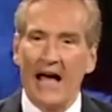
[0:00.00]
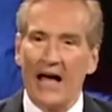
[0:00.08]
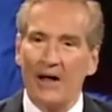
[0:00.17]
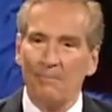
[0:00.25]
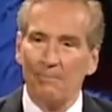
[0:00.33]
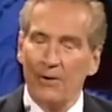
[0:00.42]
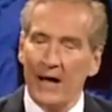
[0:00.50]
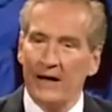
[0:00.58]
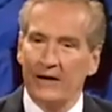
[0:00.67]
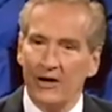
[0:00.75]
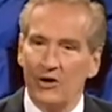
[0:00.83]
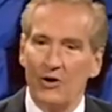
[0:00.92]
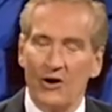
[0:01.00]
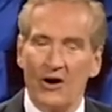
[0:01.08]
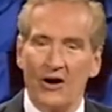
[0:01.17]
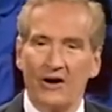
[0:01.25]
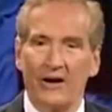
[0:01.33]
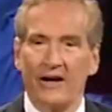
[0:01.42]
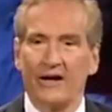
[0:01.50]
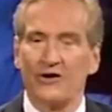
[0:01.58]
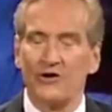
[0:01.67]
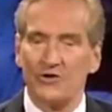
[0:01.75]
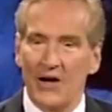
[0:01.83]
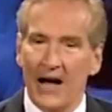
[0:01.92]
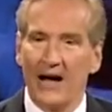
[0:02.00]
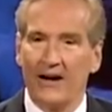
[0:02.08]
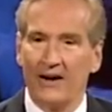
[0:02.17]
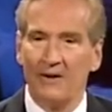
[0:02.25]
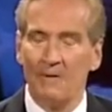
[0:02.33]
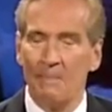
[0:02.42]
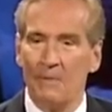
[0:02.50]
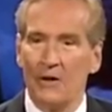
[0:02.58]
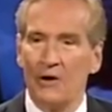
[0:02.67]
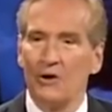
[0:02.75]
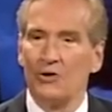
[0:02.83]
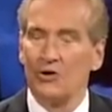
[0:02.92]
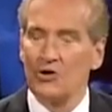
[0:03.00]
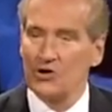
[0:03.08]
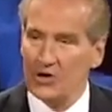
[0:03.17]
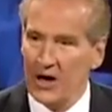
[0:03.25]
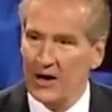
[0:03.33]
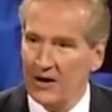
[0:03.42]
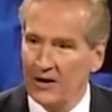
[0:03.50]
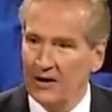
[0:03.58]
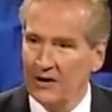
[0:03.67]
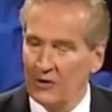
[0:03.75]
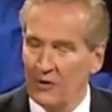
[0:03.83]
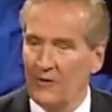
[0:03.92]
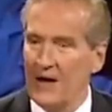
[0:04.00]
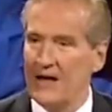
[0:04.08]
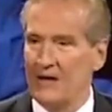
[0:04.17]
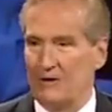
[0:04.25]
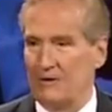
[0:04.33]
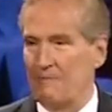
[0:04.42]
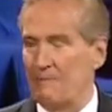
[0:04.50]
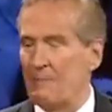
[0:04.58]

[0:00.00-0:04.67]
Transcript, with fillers: and plant in your heart a desire to share your faith.